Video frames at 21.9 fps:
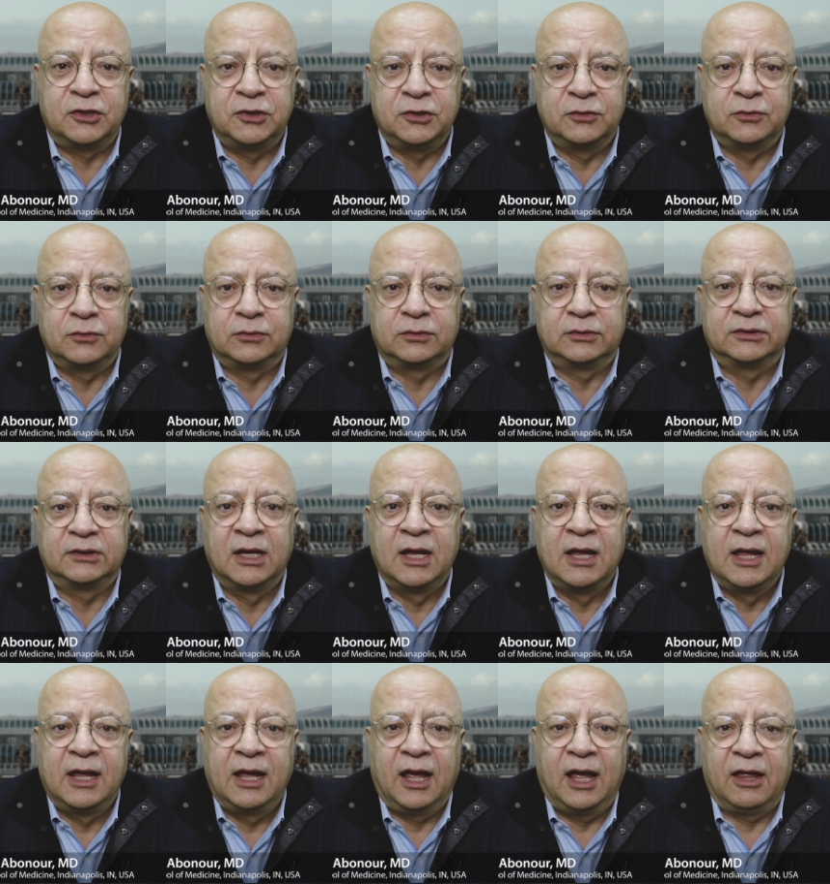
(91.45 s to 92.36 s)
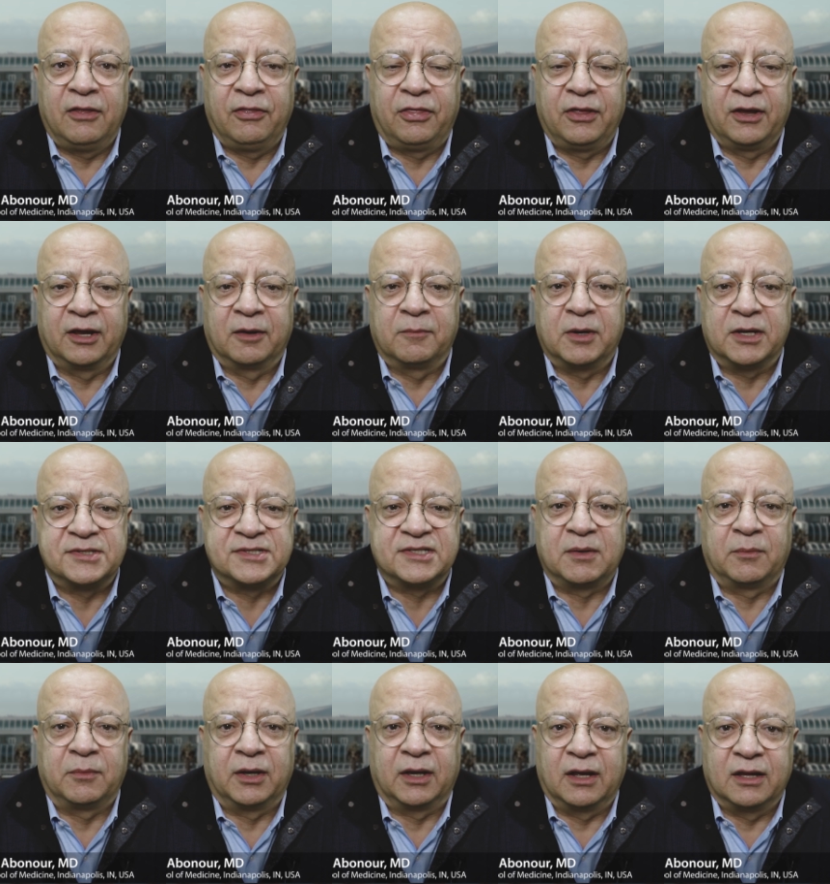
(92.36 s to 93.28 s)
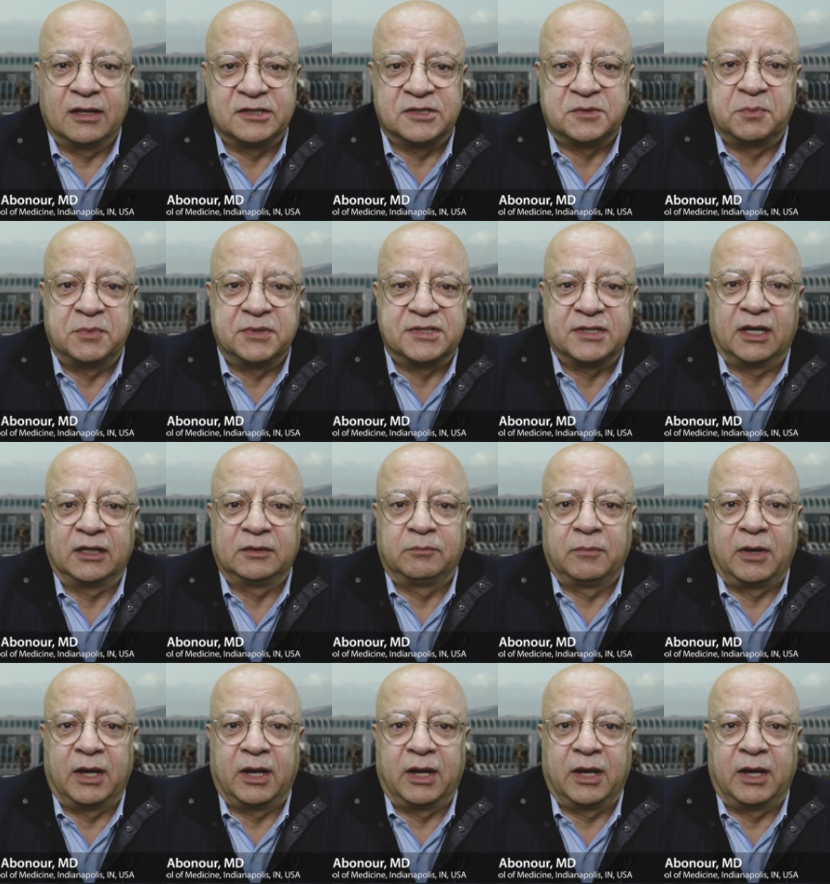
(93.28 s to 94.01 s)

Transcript: cured and think about something else besides